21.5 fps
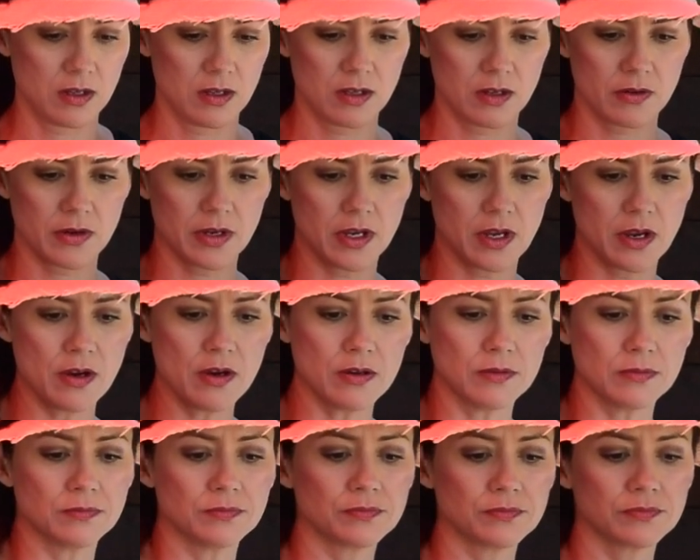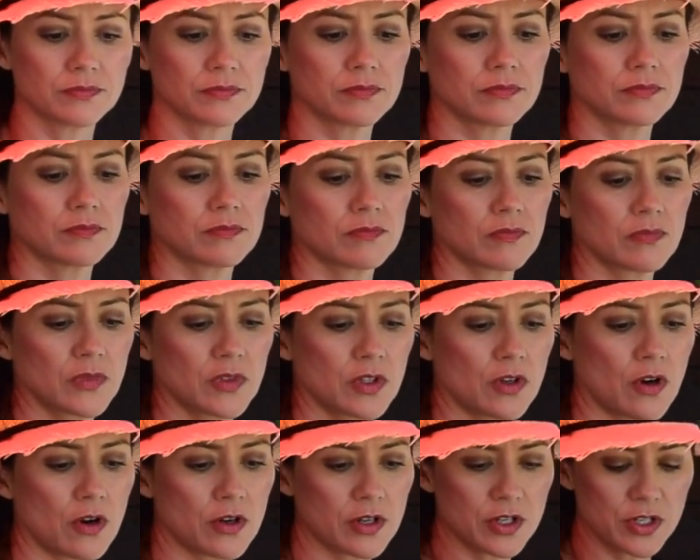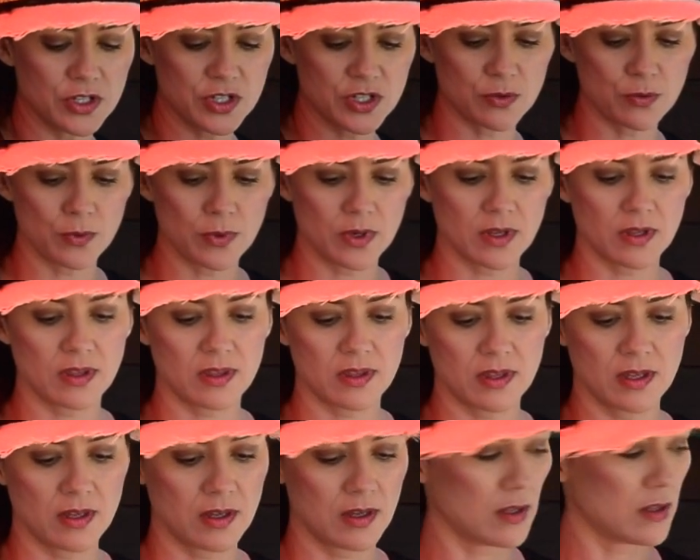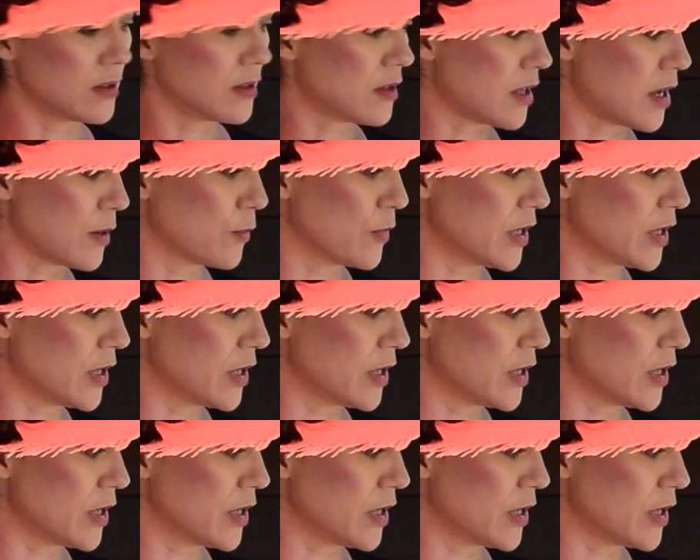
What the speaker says: there we go. Garnish with lime